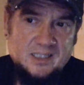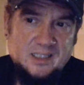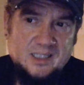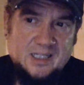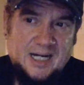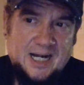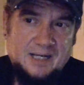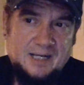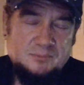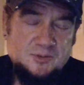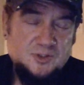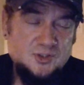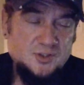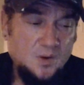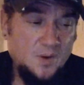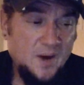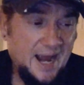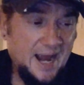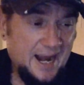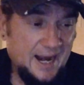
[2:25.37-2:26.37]
I'm so
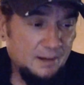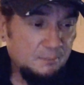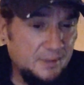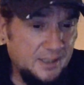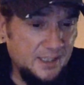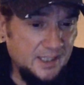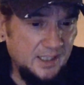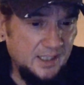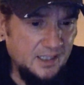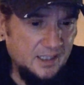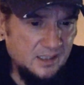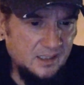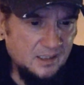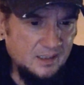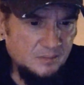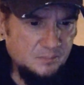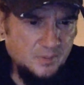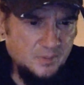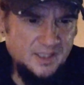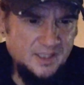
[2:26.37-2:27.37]
happy,
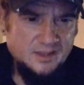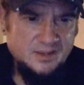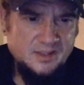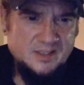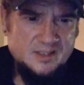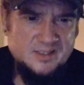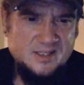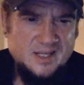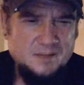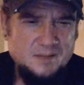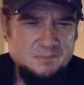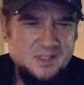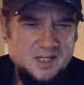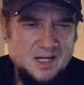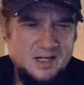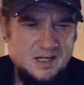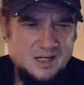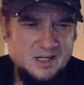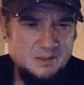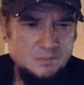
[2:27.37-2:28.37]
but at the same
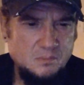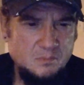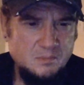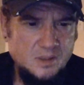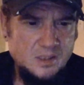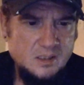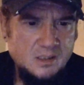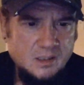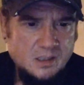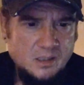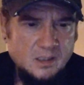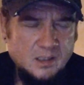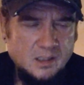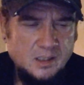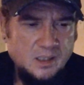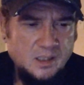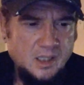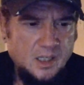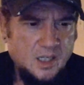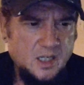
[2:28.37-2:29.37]
time,
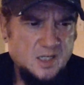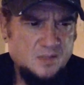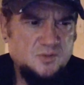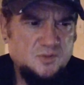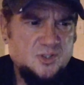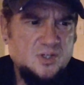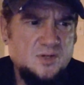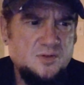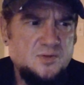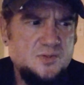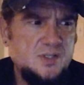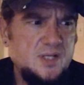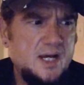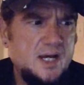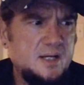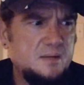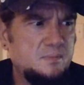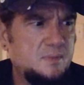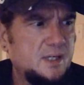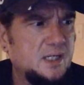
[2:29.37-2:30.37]
I'm so sad
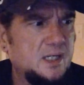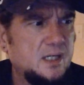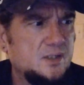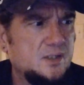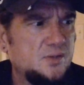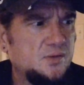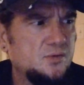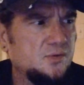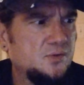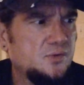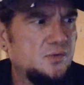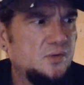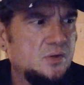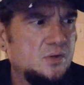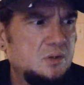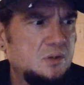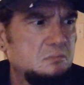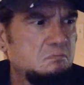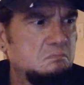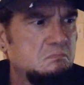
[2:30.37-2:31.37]
because
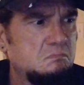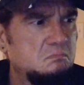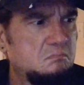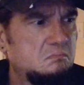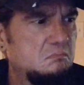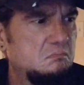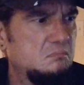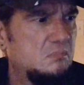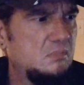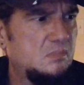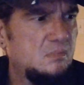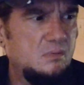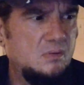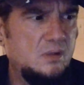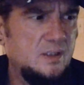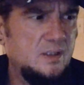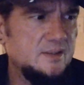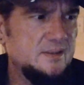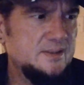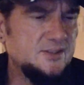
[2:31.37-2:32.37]

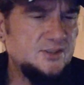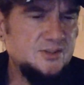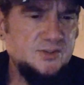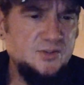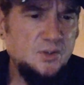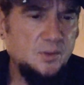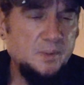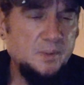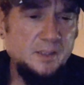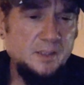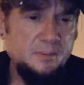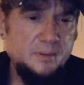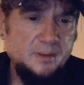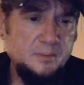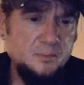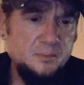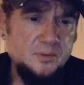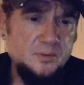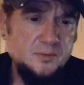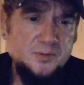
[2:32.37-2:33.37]
so many
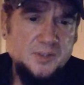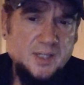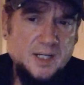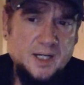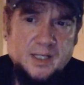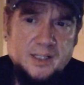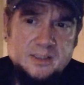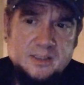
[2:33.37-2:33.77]
people died